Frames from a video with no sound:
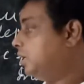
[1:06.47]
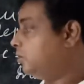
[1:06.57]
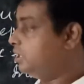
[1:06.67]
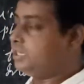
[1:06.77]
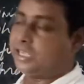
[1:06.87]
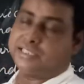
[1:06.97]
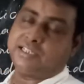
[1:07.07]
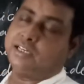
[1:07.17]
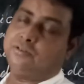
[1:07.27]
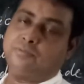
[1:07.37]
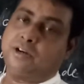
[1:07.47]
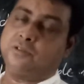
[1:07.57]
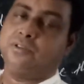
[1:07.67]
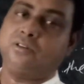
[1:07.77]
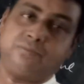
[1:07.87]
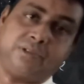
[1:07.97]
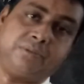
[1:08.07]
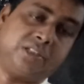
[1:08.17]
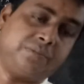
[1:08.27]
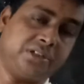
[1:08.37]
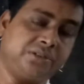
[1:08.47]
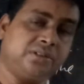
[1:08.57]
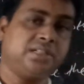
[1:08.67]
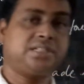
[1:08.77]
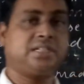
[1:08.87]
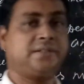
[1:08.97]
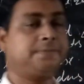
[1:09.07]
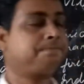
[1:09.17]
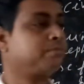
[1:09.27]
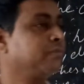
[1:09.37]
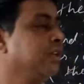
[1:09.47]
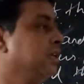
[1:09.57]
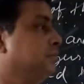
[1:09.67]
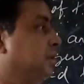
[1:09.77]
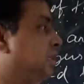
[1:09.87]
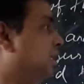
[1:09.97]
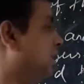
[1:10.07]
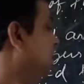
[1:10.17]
already I said in part 1 on previous video. Understand? But here